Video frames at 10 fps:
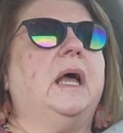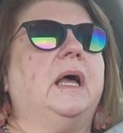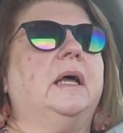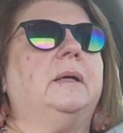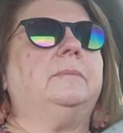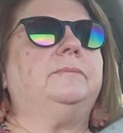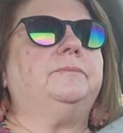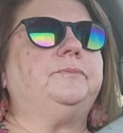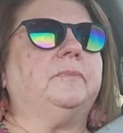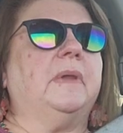
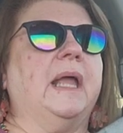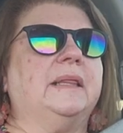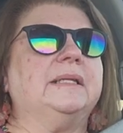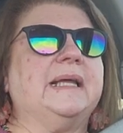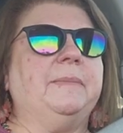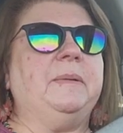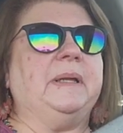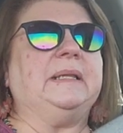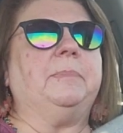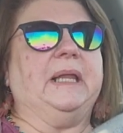um, at the time he
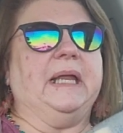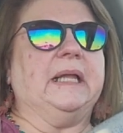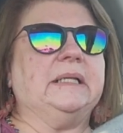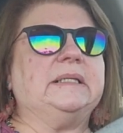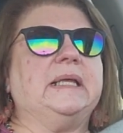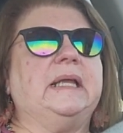made the plans,